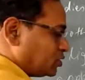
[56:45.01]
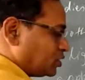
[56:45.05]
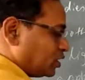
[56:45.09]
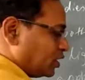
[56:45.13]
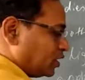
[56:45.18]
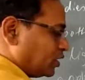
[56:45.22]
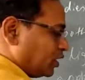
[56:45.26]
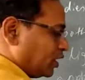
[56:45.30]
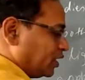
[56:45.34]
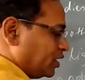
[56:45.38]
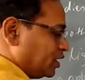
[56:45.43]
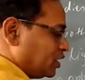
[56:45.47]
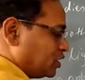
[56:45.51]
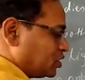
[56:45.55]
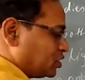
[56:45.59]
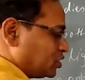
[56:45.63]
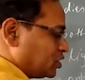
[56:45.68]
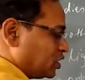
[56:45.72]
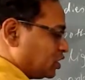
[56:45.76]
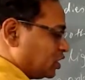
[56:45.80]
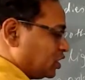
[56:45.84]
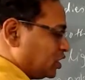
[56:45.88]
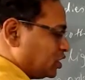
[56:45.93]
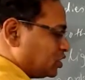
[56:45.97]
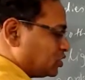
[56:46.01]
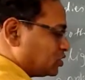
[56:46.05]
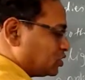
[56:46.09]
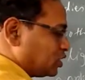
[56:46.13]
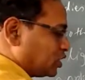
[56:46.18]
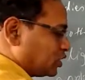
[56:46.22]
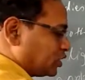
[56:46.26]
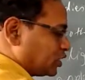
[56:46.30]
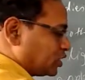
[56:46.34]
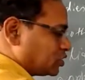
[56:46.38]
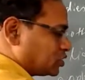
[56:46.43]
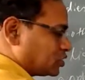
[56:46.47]
say that is T is
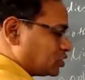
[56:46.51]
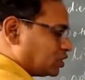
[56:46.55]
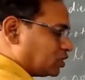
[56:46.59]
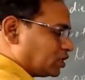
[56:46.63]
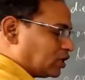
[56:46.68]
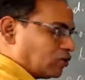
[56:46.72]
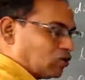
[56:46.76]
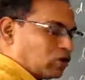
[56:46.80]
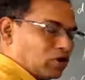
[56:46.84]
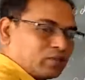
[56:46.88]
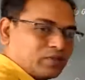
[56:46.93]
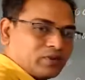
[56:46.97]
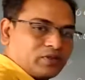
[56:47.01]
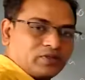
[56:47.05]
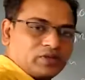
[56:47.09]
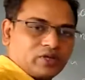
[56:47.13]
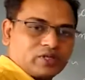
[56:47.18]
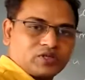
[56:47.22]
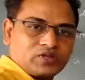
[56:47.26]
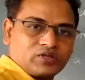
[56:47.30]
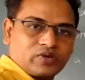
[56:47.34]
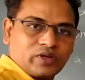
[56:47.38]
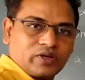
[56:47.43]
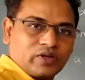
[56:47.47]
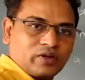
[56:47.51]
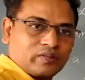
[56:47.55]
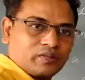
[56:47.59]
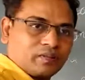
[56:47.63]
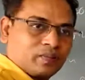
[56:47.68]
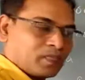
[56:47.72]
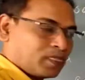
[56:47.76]
the tension developed in the string.